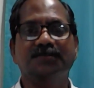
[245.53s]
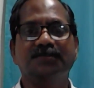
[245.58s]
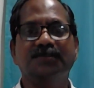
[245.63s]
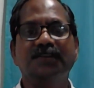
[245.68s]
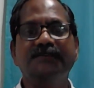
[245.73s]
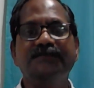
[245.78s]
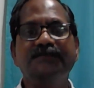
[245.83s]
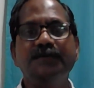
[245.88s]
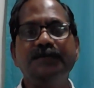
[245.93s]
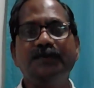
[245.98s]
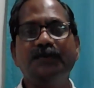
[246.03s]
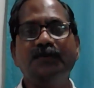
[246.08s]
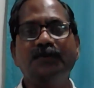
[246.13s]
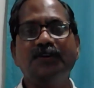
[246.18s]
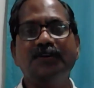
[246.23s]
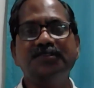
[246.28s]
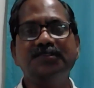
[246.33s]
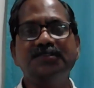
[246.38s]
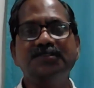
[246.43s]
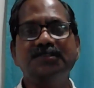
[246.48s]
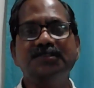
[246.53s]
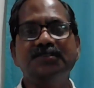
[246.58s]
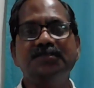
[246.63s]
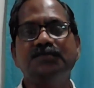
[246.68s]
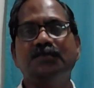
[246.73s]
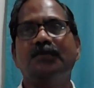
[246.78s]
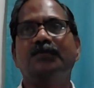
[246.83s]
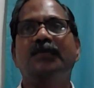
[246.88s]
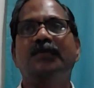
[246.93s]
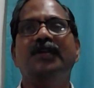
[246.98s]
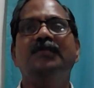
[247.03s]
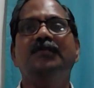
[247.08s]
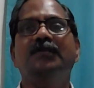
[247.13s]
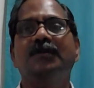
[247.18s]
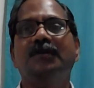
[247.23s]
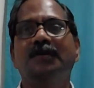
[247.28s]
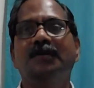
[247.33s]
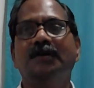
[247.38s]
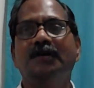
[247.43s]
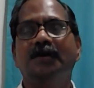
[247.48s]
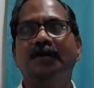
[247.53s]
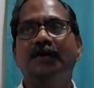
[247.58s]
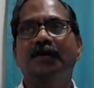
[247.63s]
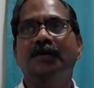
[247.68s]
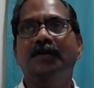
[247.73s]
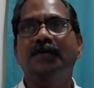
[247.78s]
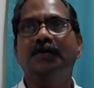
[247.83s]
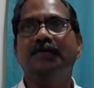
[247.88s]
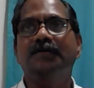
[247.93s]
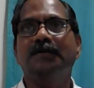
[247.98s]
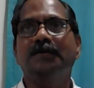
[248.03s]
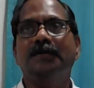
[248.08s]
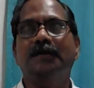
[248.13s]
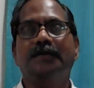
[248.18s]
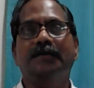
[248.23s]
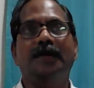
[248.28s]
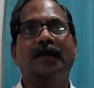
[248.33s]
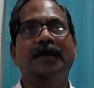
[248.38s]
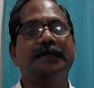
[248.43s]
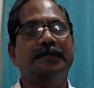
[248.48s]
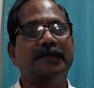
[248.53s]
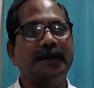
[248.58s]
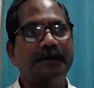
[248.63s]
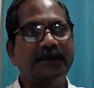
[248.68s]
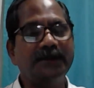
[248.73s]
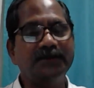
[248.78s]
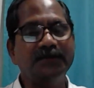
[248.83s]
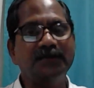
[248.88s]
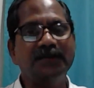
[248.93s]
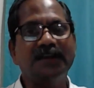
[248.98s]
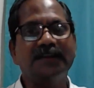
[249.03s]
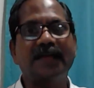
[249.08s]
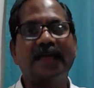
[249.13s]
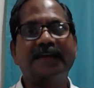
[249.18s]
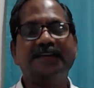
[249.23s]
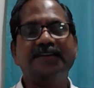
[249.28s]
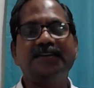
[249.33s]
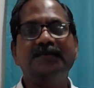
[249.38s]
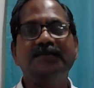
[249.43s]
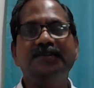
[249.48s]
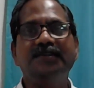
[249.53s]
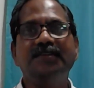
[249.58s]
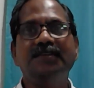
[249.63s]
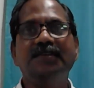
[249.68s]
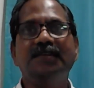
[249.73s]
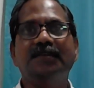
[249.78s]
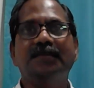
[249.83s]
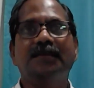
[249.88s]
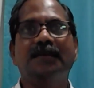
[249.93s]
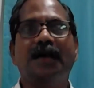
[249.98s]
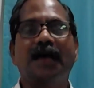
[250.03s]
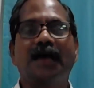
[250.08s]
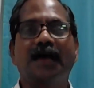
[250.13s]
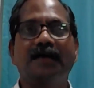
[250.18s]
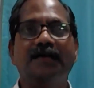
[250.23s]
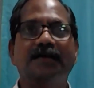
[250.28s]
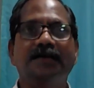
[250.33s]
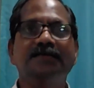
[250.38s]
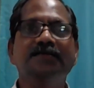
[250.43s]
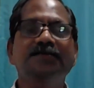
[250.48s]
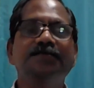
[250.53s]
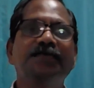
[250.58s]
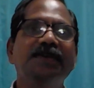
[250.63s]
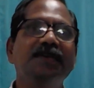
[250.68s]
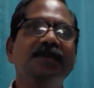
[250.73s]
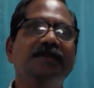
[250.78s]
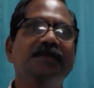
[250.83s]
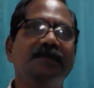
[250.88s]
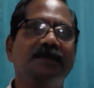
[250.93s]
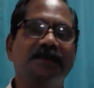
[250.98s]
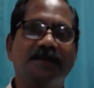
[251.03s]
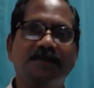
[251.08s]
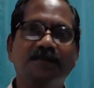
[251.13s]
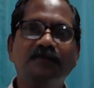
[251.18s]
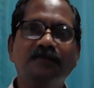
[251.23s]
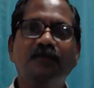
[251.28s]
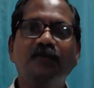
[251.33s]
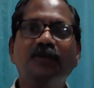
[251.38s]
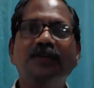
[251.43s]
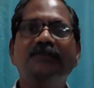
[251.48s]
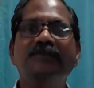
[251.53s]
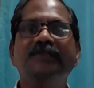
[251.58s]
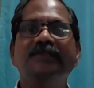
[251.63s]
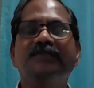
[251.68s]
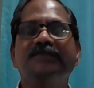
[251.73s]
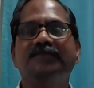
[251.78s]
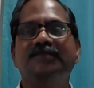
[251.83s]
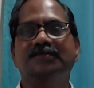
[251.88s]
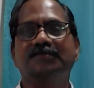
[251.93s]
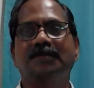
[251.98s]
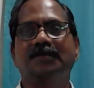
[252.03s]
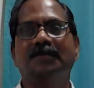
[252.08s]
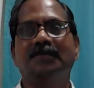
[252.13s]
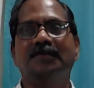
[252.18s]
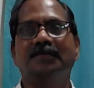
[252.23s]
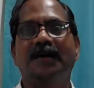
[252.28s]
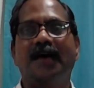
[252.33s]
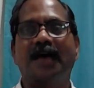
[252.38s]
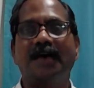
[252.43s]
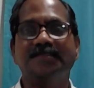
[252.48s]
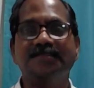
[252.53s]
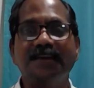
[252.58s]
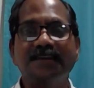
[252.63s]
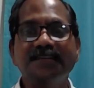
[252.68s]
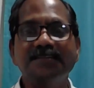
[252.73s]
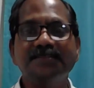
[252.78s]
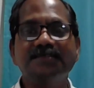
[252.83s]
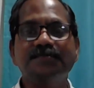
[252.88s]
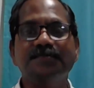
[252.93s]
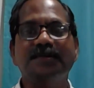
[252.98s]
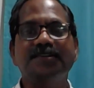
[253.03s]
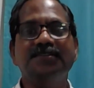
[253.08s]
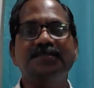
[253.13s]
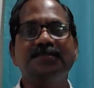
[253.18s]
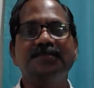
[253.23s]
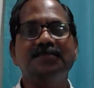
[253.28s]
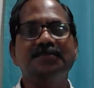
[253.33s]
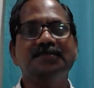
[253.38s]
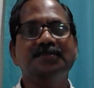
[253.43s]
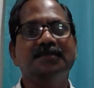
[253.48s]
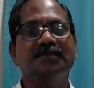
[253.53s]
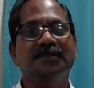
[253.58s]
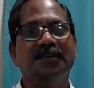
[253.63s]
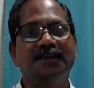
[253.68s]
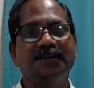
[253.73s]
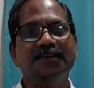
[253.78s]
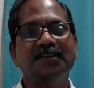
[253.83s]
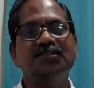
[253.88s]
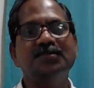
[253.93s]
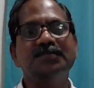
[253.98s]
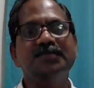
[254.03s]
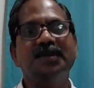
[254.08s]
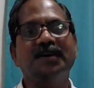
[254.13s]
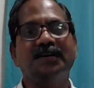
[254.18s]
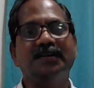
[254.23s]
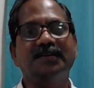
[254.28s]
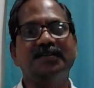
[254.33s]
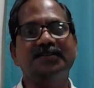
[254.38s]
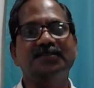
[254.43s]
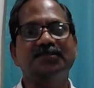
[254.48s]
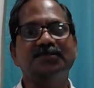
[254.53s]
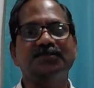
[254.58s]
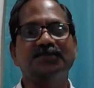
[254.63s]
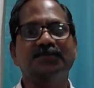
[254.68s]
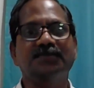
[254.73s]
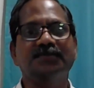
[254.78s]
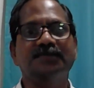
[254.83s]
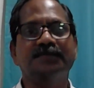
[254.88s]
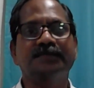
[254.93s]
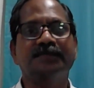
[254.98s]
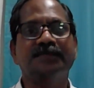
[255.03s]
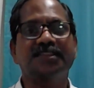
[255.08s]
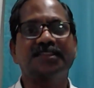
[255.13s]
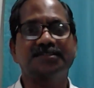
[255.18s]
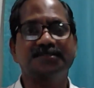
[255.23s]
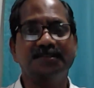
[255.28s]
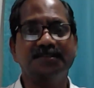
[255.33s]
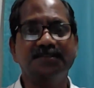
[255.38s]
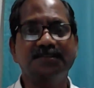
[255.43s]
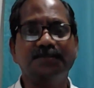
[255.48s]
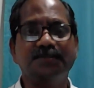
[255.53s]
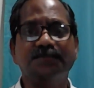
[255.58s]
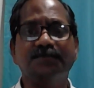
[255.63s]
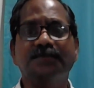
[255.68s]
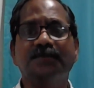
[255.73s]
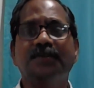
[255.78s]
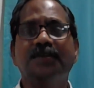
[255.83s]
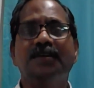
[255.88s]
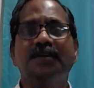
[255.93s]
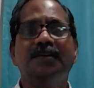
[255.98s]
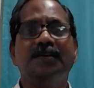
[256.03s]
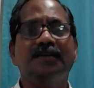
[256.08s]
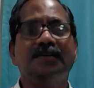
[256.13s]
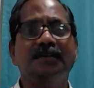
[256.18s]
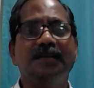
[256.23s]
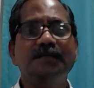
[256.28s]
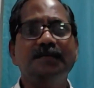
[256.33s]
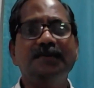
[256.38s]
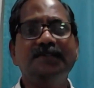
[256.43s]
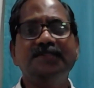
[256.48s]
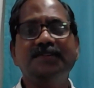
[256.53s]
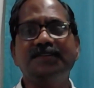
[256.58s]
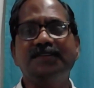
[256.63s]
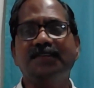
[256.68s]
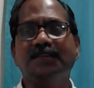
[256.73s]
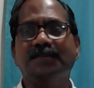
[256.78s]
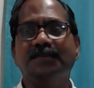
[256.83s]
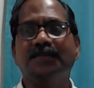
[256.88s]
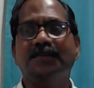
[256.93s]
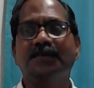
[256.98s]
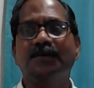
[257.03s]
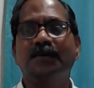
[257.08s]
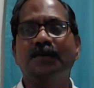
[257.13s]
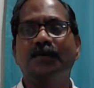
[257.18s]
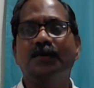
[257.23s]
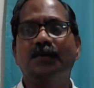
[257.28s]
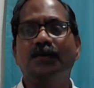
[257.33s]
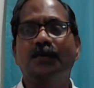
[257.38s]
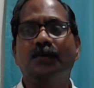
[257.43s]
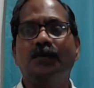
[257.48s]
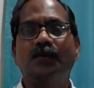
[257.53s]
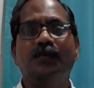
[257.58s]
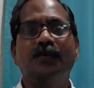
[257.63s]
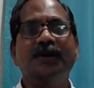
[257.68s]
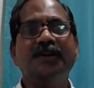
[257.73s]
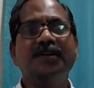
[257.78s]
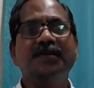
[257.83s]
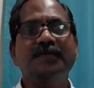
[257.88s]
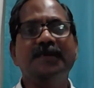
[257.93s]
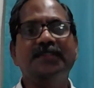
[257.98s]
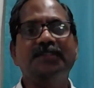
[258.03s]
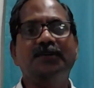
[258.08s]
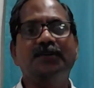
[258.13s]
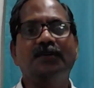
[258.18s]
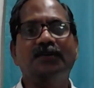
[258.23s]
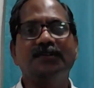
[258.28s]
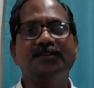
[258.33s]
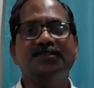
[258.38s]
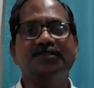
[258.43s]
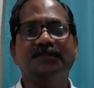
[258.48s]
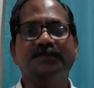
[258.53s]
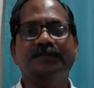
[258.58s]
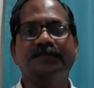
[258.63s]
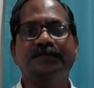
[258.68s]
Safety precautions is when a particular activity is being involving with hazardous materials, it has to be addressed, stated. Number 13, work methodology.